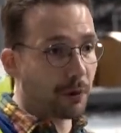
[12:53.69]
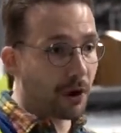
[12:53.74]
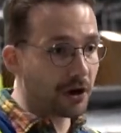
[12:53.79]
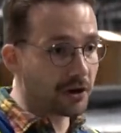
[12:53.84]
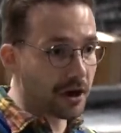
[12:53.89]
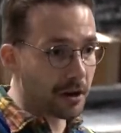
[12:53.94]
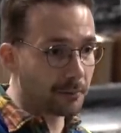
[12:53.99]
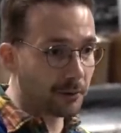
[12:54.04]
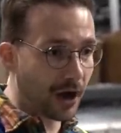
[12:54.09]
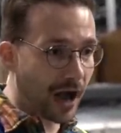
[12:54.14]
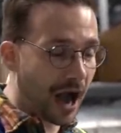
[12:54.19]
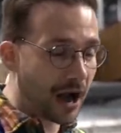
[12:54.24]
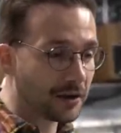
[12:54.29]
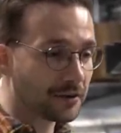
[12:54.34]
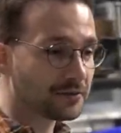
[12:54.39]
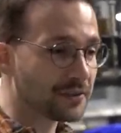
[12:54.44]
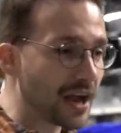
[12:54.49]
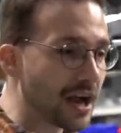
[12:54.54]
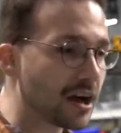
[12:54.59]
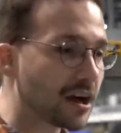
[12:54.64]
part number
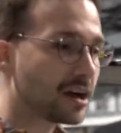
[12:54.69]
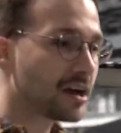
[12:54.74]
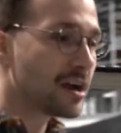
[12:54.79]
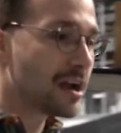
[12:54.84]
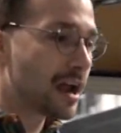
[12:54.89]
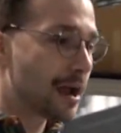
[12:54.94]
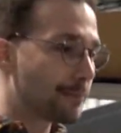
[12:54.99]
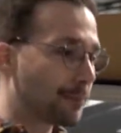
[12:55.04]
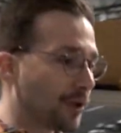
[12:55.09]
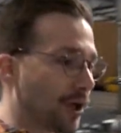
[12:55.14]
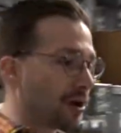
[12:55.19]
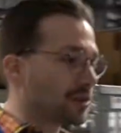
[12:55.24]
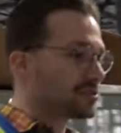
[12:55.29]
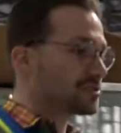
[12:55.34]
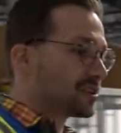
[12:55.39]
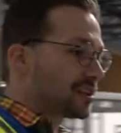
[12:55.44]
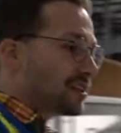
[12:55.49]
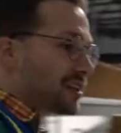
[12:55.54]
out of there, it belongs to